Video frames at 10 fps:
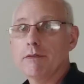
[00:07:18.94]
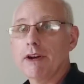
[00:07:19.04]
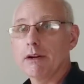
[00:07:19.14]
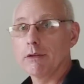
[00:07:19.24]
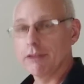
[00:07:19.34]

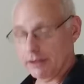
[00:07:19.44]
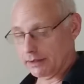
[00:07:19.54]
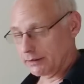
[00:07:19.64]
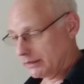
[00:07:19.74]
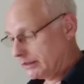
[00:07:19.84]
final
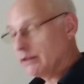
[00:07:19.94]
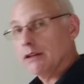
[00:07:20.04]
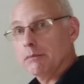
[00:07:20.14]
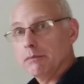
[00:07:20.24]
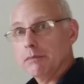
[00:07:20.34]
thing.
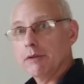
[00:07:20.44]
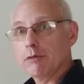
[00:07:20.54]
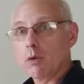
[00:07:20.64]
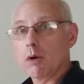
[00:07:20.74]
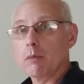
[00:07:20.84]

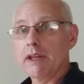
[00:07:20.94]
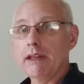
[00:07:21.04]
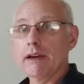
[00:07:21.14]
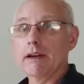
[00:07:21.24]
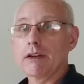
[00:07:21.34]
Before
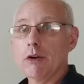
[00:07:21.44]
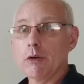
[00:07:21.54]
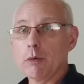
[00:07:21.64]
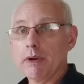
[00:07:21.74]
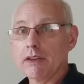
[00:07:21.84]
we go
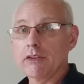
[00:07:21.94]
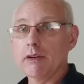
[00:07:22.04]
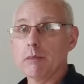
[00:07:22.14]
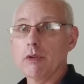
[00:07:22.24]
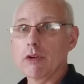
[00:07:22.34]
to
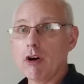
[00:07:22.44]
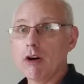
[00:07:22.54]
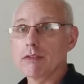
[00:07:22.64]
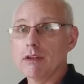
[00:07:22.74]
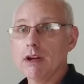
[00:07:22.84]
reassemble the
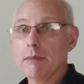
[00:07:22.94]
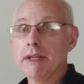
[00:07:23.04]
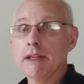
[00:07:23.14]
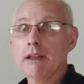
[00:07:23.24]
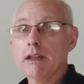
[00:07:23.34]
golf club,
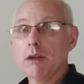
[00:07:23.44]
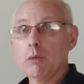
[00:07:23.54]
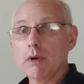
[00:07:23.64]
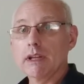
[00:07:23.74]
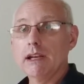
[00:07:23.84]

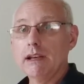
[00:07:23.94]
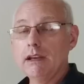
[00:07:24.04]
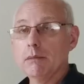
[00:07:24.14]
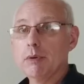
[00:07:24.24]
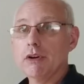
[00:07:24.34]
we're going to
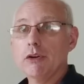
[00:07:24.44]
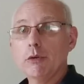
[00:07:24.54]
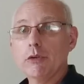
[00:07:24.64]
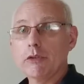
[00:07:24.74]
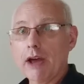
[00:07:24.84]
need to put a
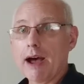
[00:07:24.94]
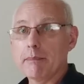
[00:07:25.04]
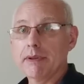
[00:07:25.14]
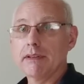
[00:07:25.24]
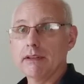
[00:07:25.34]
new
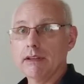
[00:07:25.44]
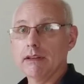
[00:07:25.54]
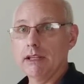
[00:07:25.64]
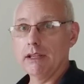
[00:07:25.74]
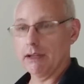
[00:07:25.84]
stop in
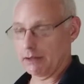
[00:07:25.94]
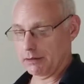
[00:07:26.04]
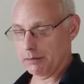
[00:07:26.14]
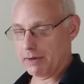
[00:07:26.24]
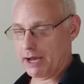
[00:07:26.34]

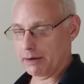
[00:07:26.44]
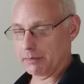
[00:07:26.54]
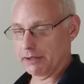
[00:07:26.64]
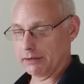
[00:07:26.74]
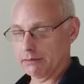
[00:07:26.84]
the
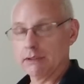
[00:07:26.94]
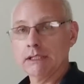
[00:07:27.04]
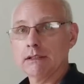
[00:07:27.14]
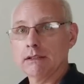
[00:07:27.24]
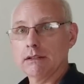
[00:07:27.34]
bottom of
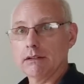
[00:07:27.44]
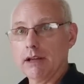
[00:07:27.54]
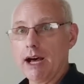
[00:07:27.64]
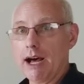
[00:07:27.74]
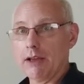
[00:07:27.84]

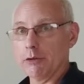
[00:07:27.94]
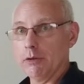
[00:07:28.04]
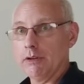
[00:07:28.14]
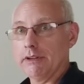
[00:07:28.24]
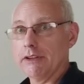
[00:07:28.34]
the
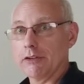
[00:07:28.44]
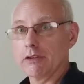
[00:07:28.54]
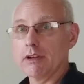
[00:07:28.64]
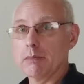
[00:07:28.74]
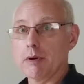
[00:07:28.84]
hosel. And this
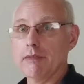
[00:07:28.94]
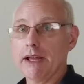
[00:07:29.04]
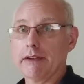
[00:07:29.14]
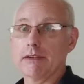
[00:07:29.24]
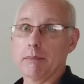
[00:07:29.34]
is going to
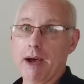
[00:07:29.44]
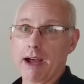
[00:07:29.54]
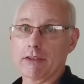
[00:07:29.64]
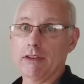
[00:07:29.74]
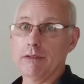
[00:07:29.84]
prevent
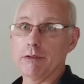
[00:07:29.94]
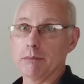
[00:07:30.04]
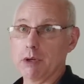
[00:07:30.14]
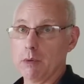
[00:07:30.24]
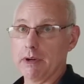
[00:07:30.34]
epoxy
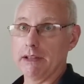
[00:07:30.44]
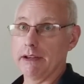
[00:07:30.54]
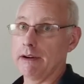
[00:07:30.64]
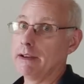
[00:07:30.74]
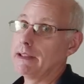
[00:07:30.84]
from going in
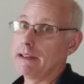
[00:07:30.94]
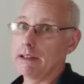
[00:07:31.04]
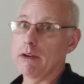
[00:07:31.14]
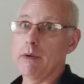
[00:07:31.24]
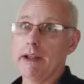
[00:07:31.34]
there
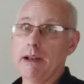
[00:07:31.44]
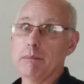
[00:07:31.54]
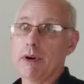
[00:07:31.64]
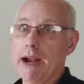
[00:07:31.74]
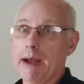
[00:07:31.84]
and creating
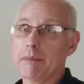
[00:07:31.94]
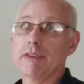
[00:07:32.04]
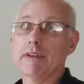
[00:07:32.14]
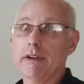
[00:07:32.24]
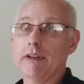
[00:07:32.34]

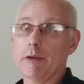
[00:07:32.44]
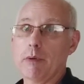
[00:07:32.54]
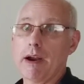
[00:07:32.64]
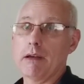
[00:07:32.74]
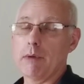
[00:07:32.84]
perhaps another
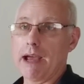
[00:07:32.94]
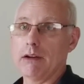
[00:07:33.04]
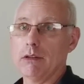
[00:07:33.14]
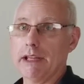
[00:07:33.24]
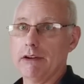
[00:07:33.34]

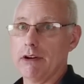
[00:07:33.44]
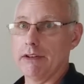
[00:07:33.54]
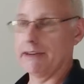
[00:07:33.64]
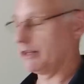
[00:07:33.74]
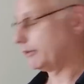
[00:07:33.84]
rattle later
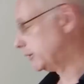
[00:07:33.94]
on down the